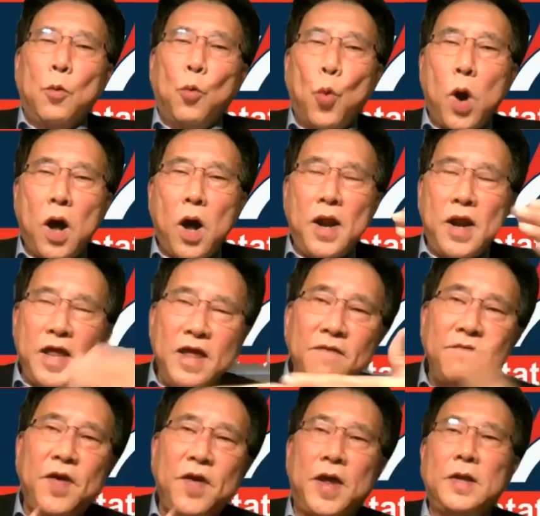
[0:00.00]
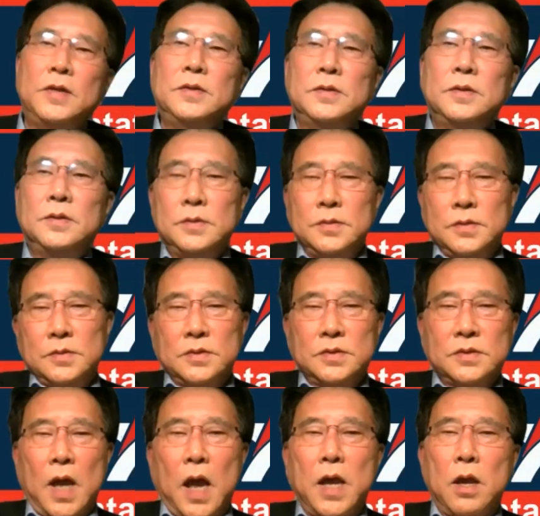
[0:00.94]
were leaving
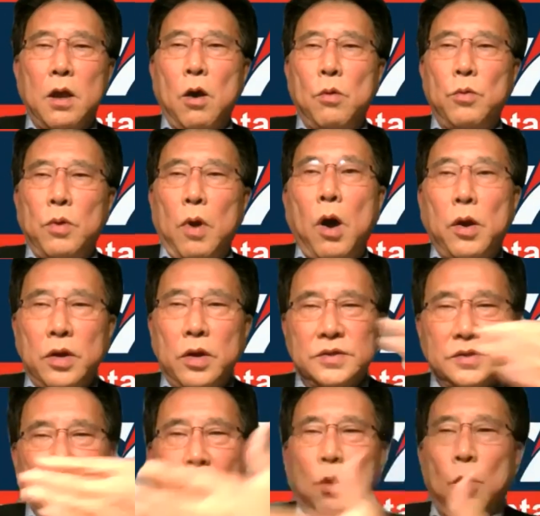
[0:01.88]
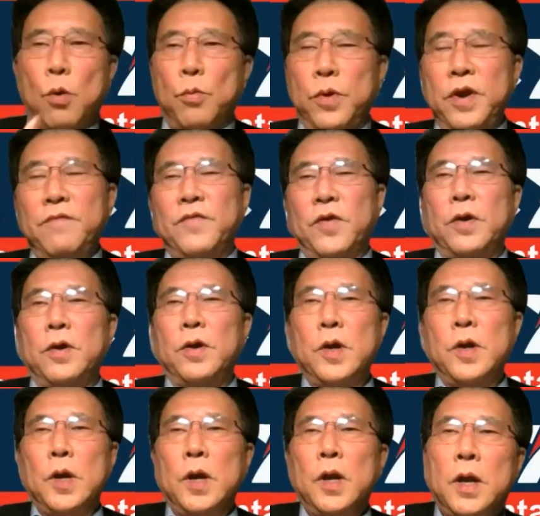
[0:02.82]
Saigon on the Saigon River,
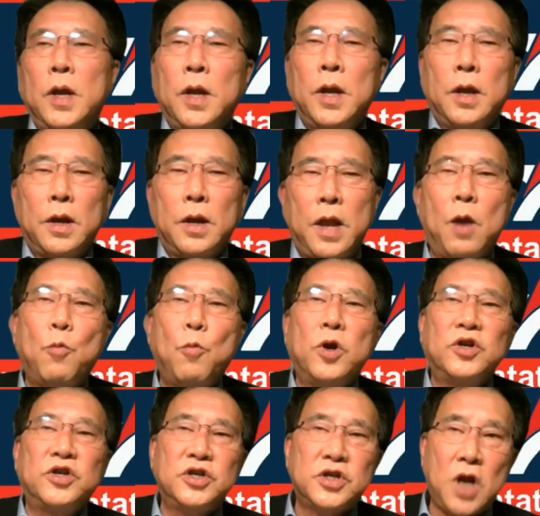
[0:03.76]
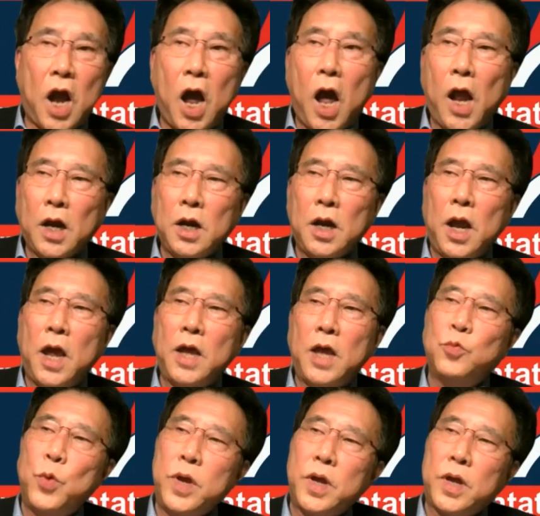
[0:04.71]
there was shot
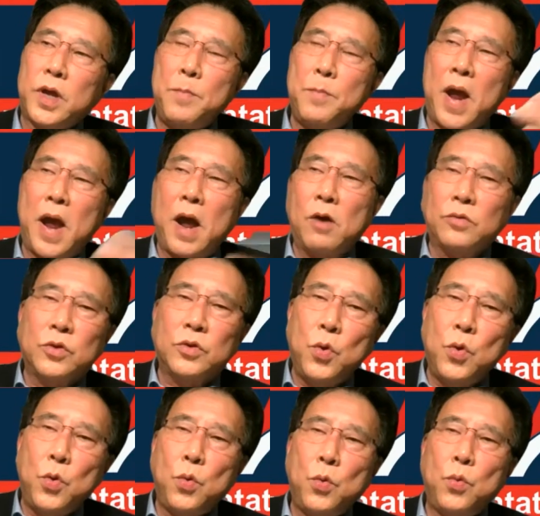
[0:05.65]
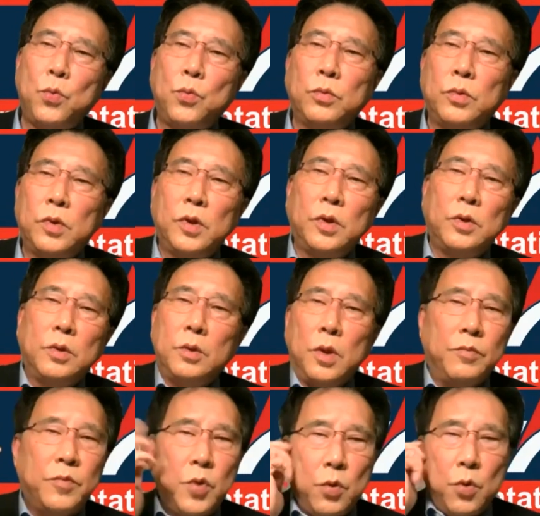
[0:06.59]
as we come down to,
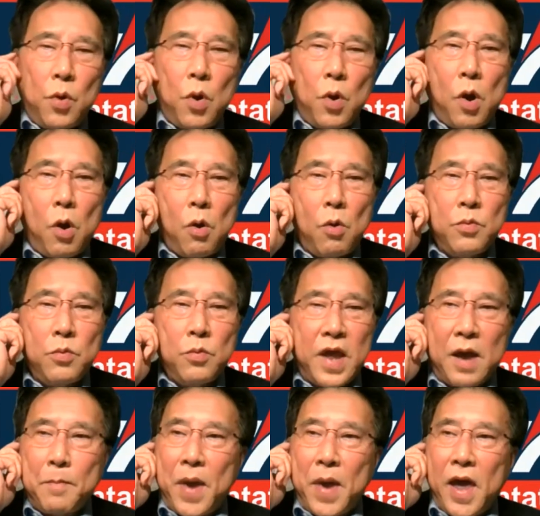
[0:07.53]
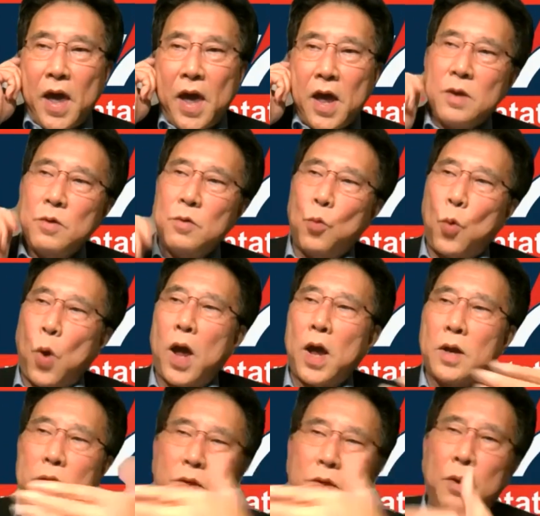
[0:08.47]
if you know, Nha Be,
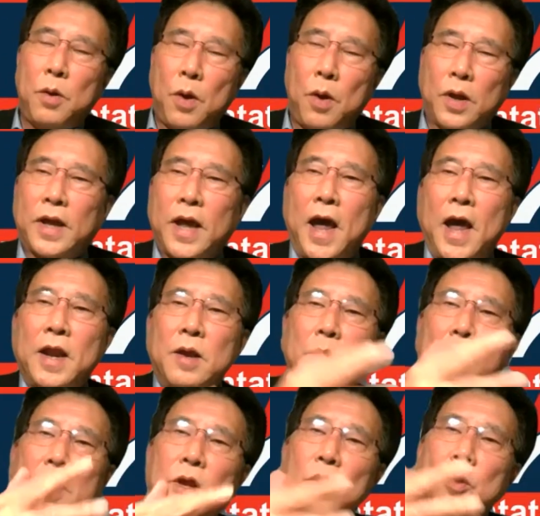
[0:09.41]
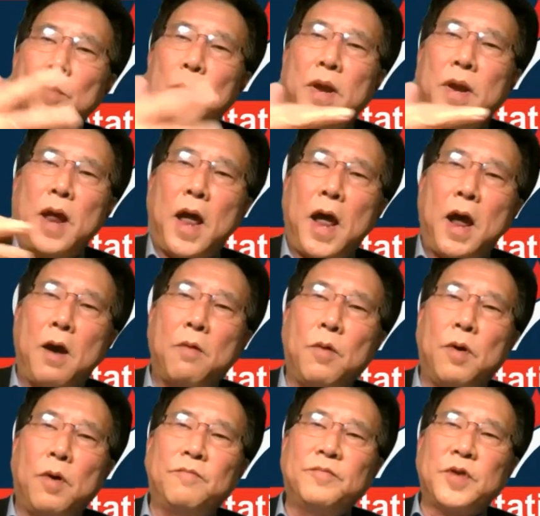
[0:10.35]
what you know, kind of a little bit out
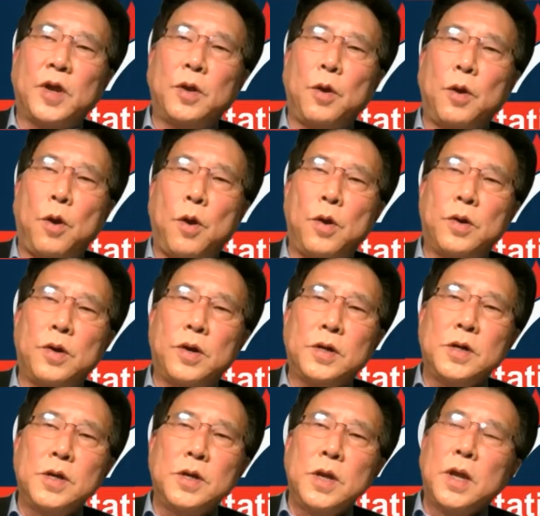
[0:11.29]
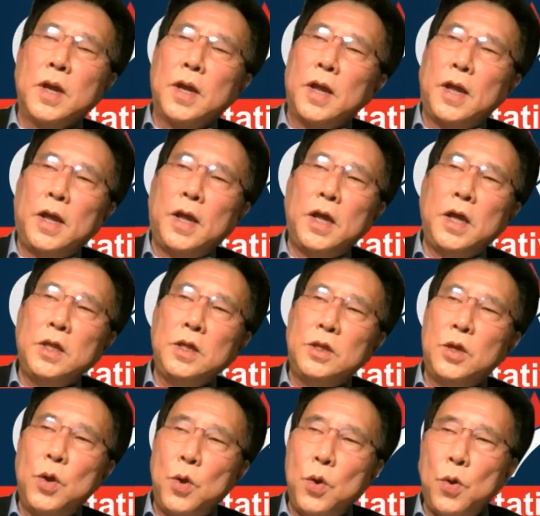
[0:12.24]
of Saigon
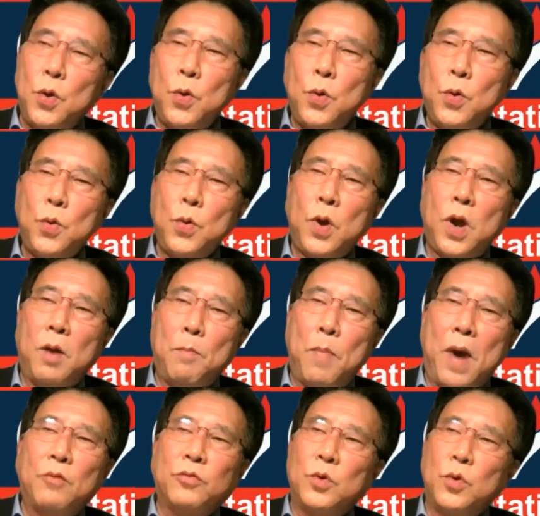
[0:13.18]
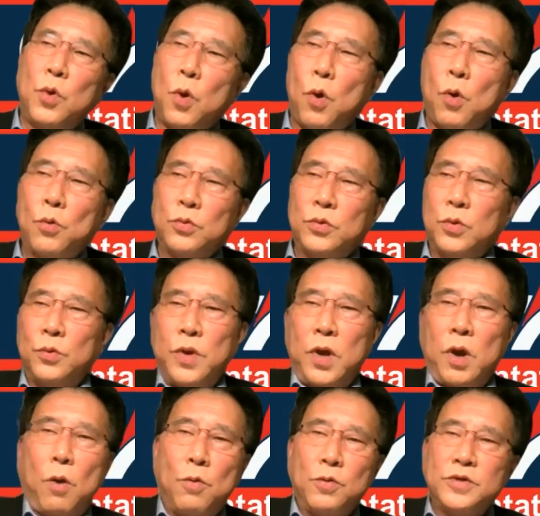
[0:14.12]
into about to go to
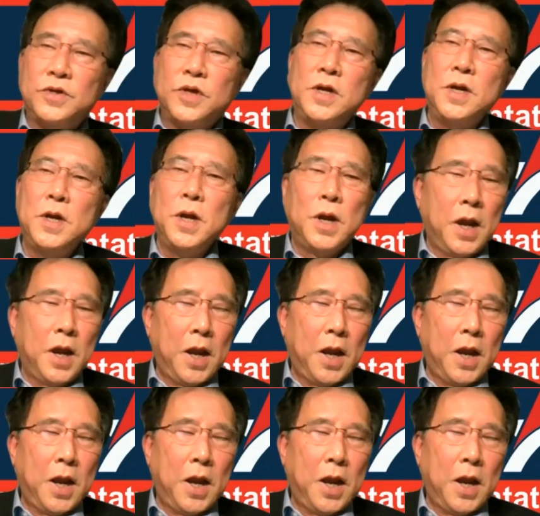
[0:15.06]
the ocean.